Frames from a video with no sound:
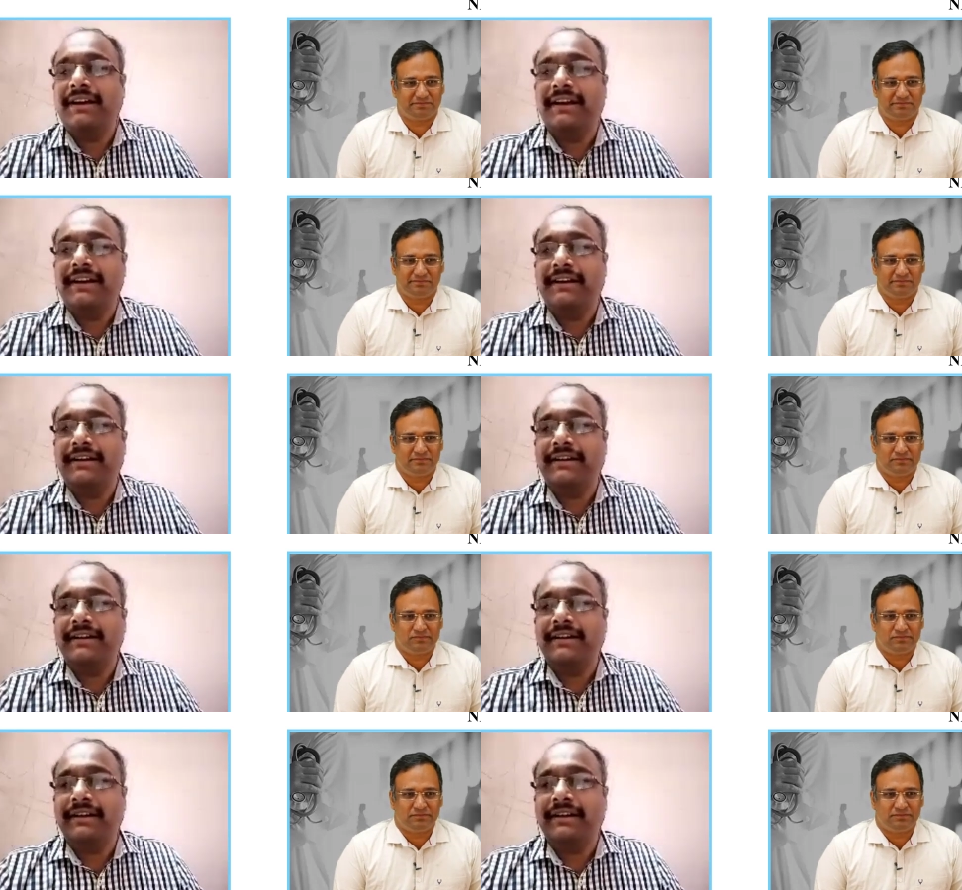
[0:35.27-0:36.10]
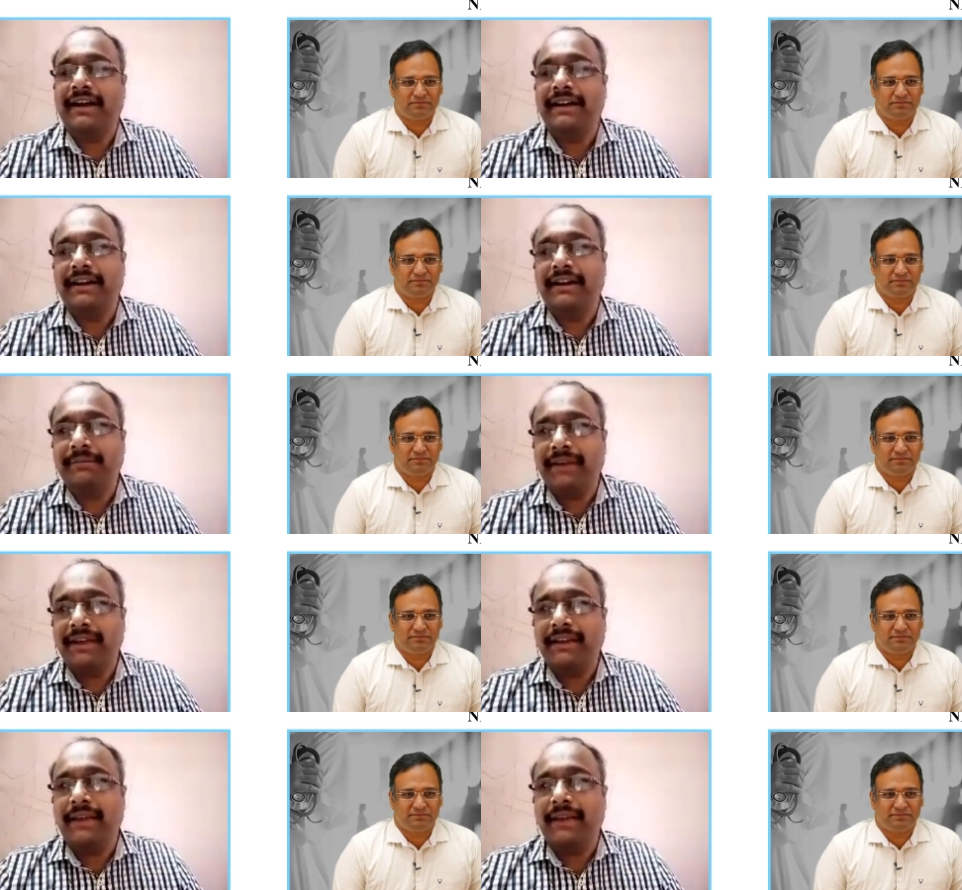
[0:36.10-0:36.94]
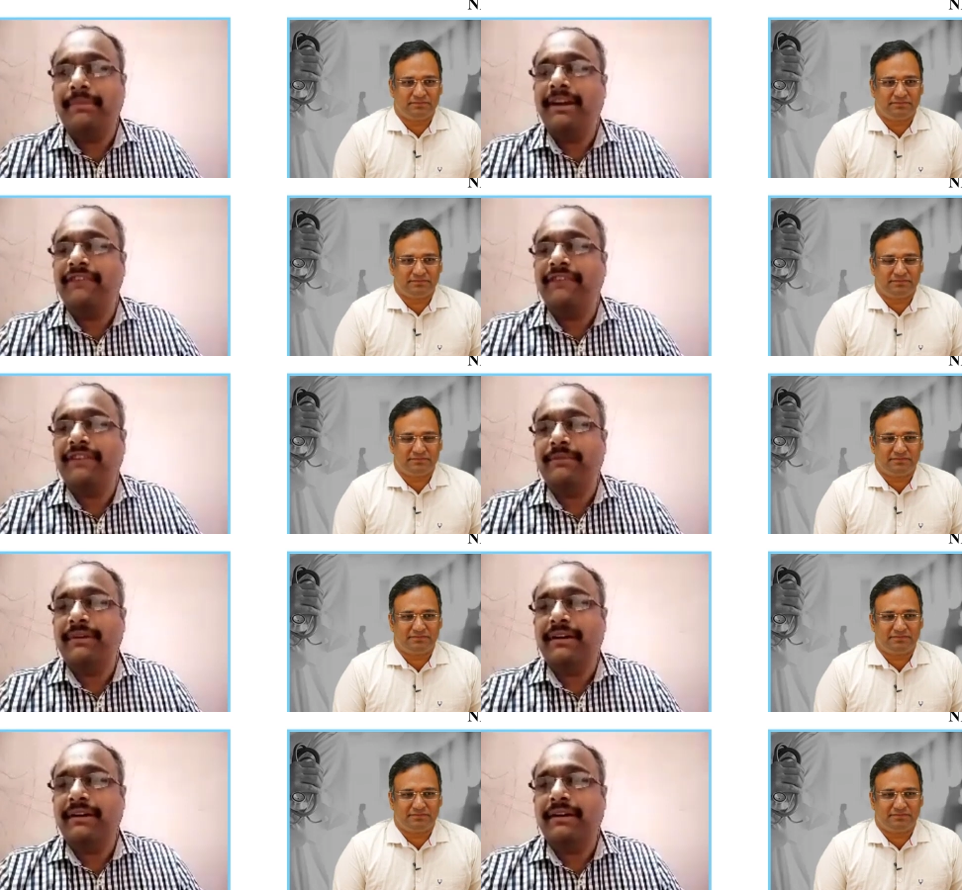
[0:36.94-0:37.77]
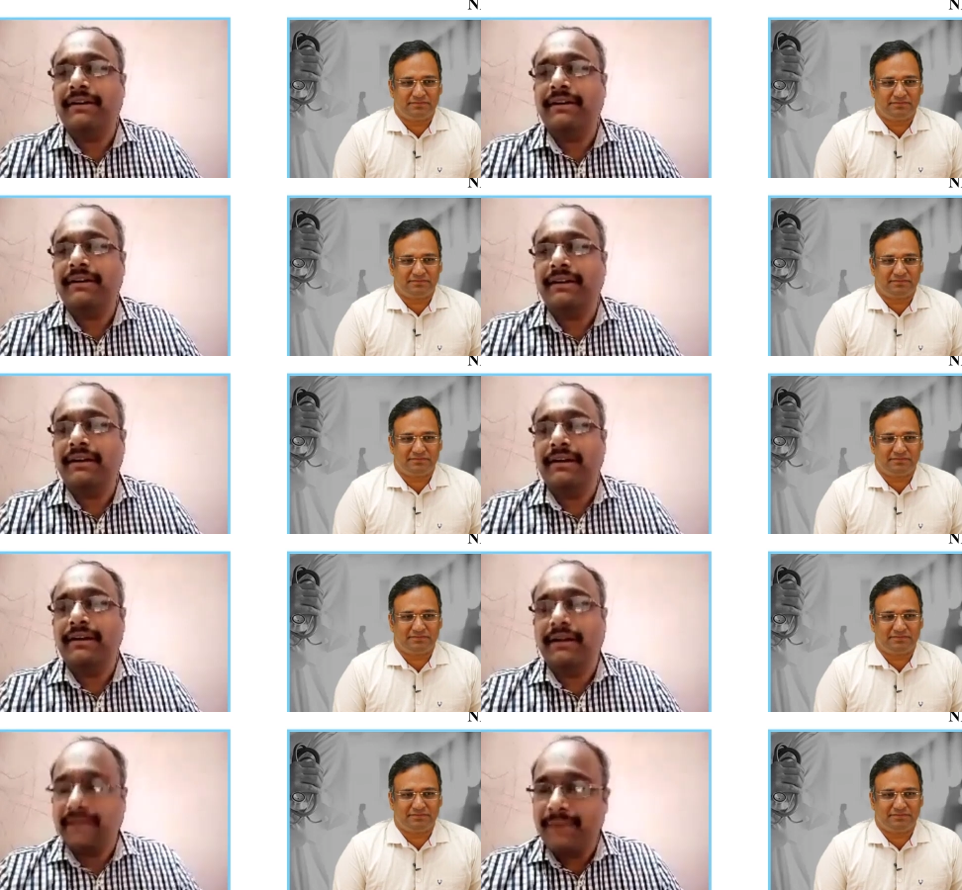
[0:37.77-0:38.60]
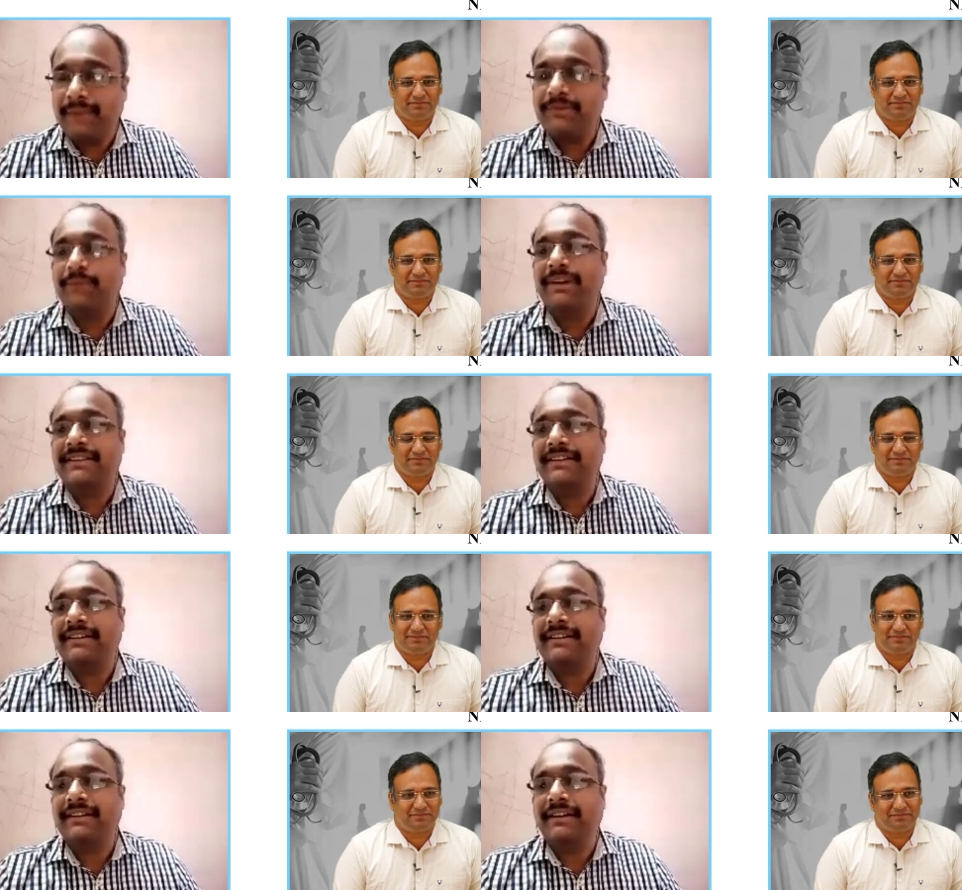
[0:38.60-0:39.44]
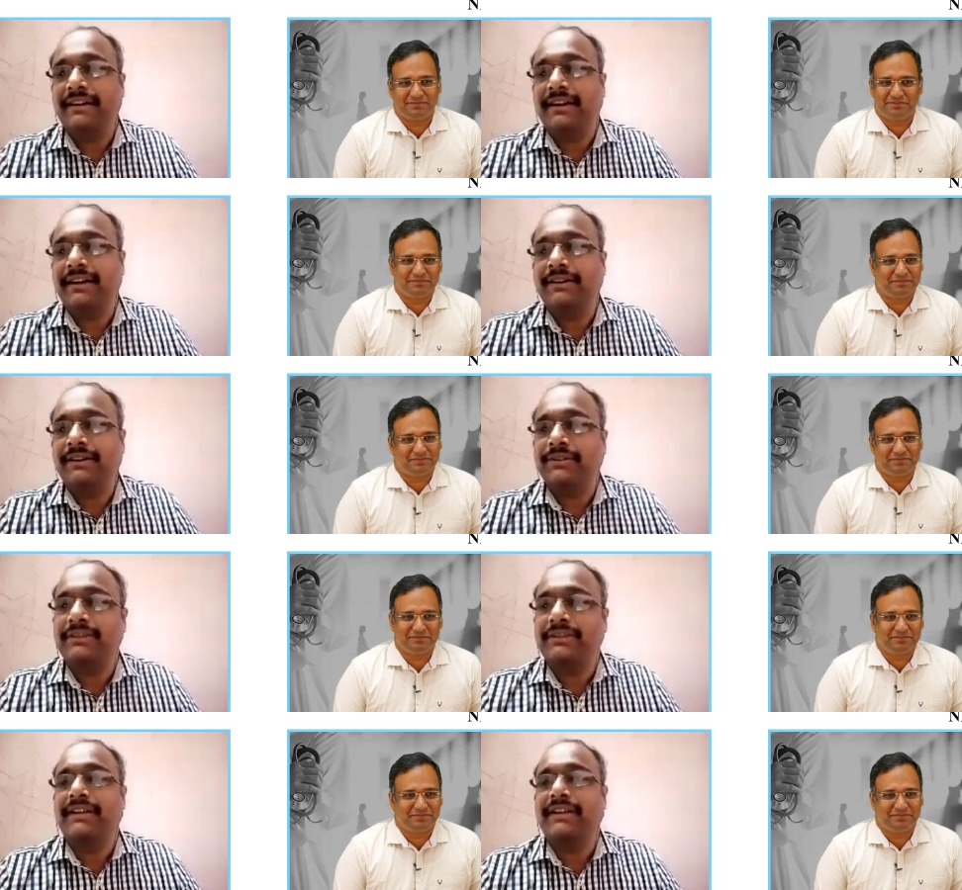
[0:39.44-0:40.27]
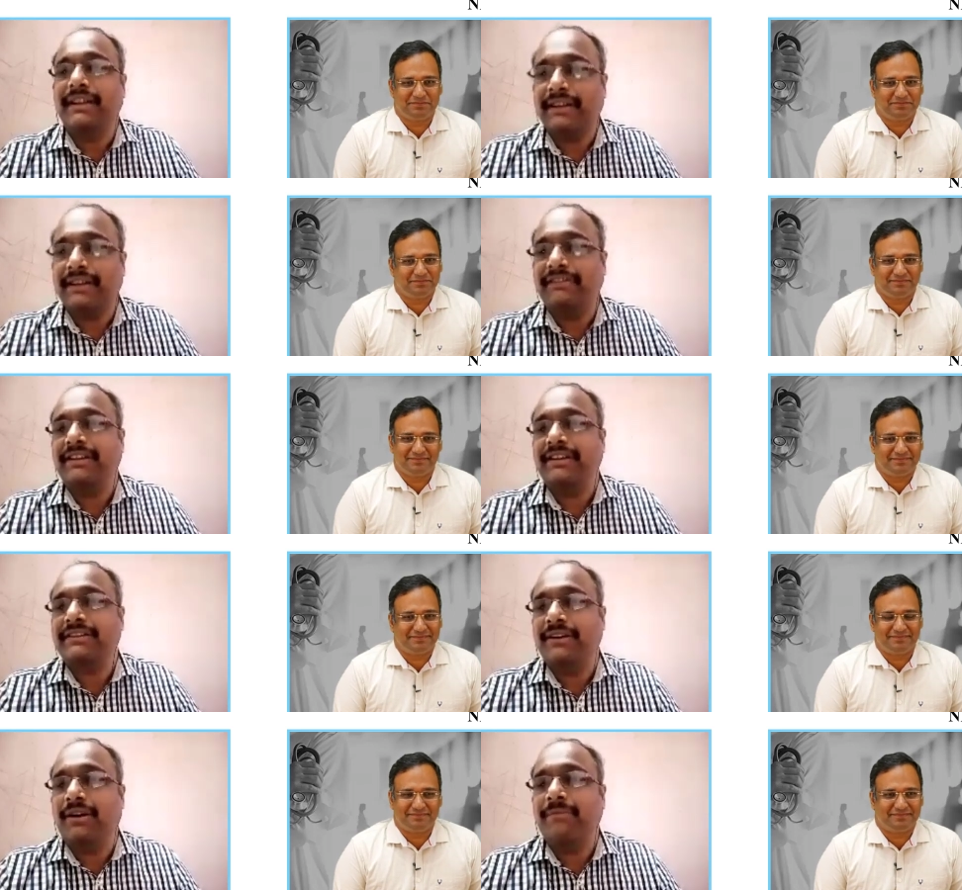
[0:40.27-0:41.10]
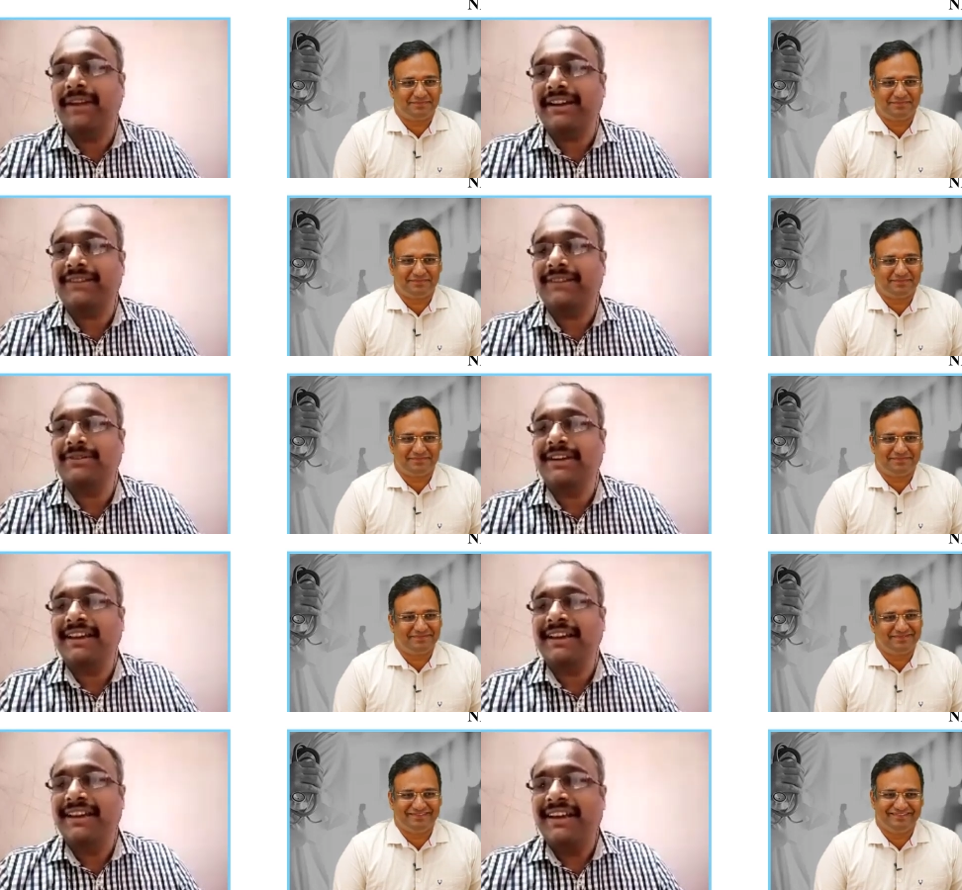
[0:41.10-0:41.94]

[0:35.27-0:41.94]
Speaker 1: and uh, i did my md from uh, uh, KIMS Hubli sir uh, in 2013 i finished long back actually